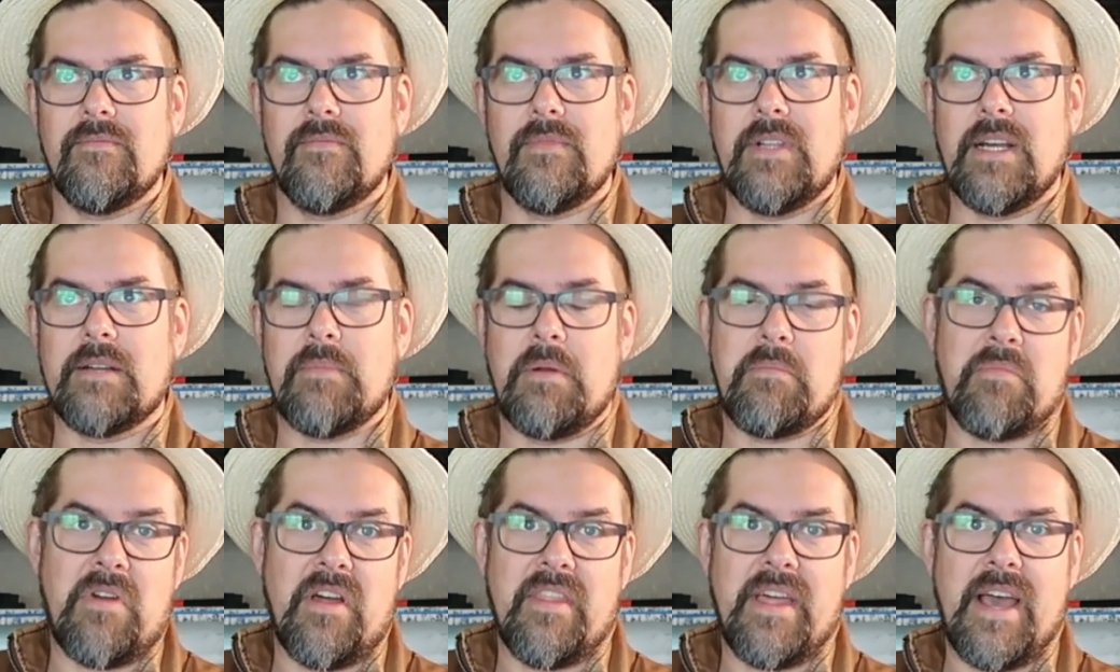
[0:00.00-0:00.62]

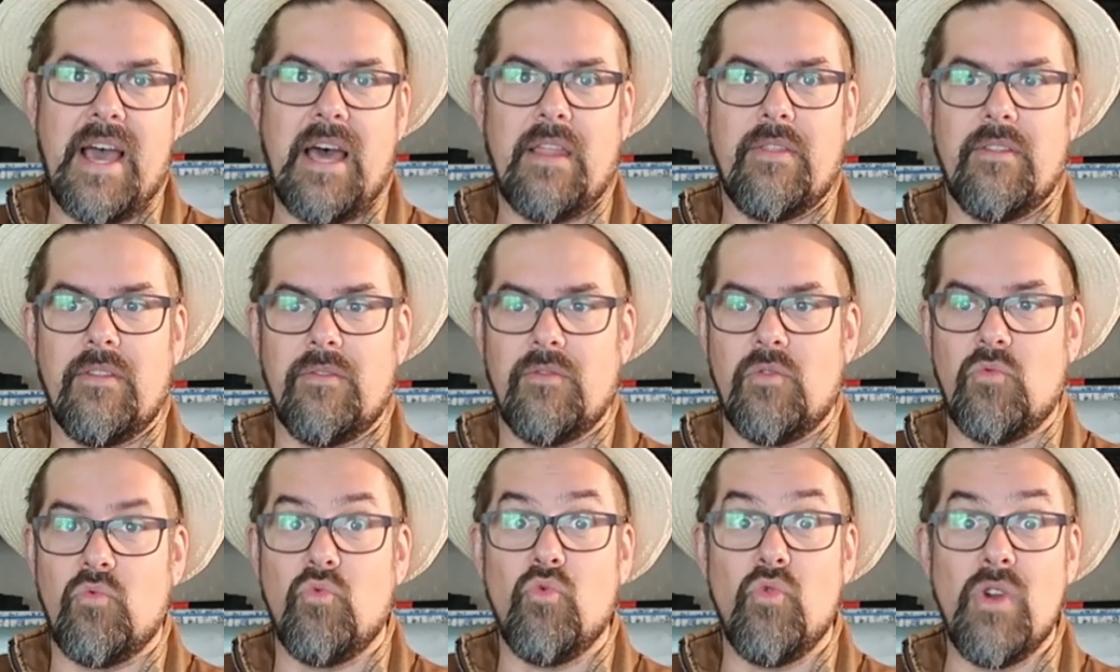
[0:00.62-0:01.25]
my brother had,
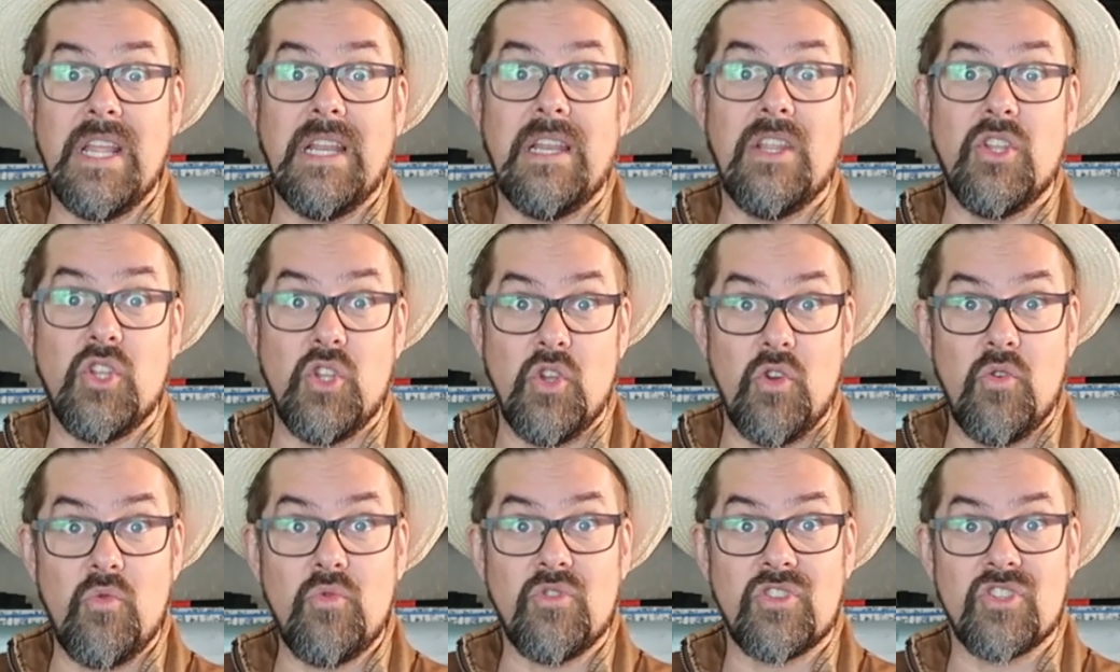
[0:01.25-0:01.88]
the really
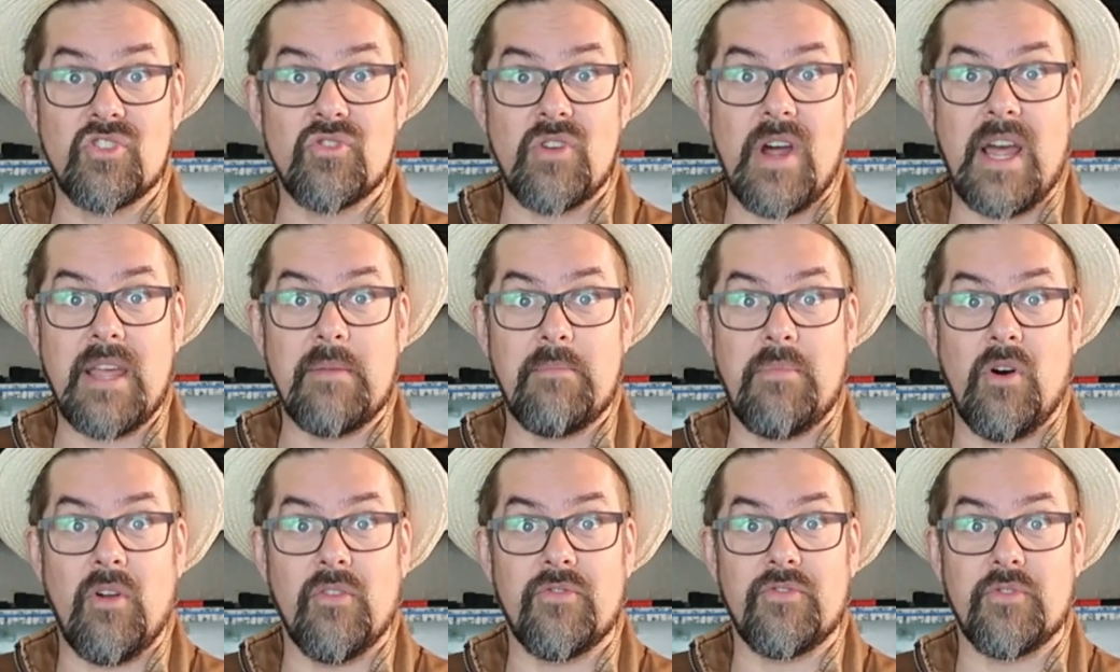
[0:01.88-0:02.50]
huge
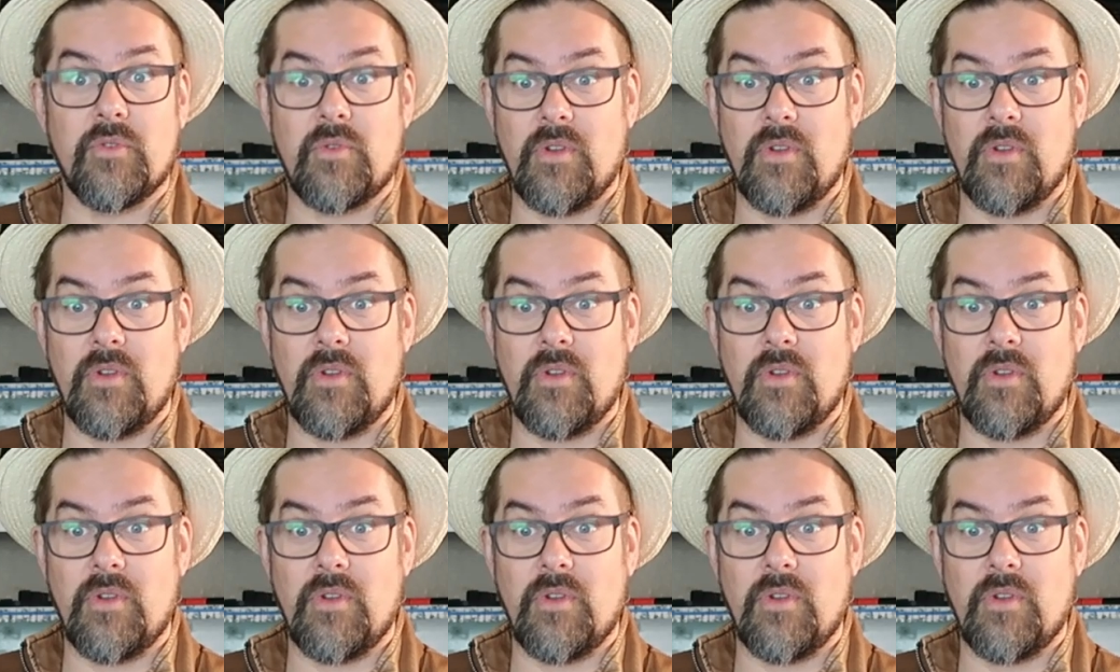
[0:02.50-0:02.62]
tripods.